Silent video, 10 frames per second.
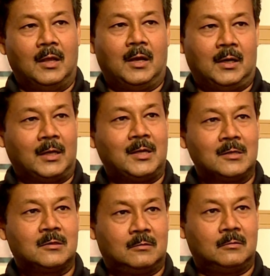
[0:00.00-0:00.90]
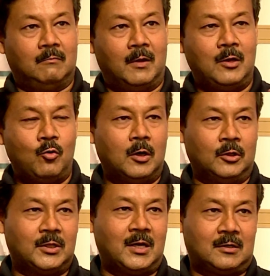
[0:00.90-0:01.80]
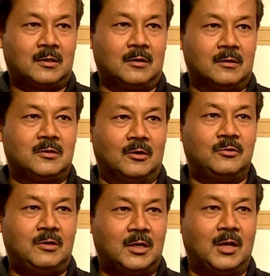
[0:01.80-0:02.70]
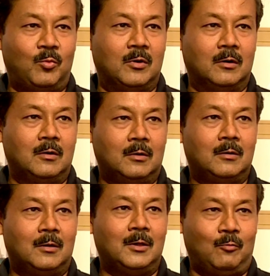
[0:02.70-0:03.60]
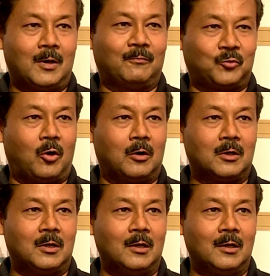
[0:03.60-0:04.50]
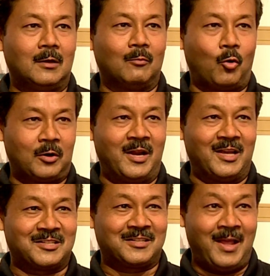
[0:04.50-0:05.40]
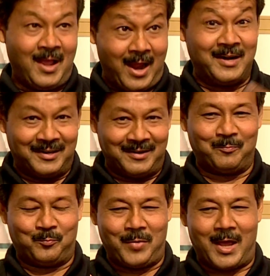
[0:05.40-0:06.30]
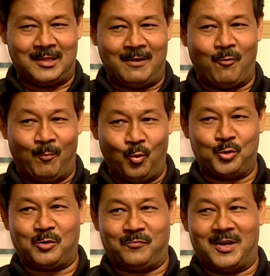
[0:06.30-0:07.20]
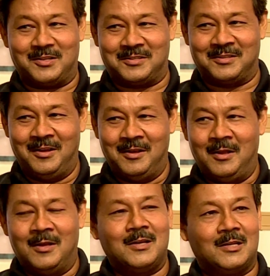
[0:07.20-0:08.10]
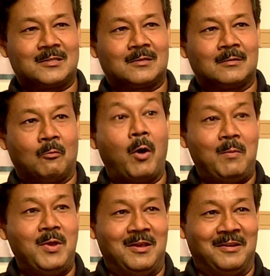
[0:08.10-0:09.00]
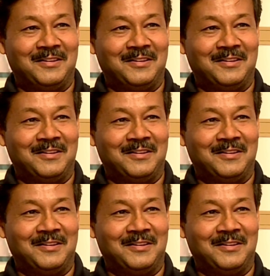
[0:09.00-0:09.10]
And I guess when you were on that surgery table, you would have thought, ki, what next? And I think for most of us, it's why me?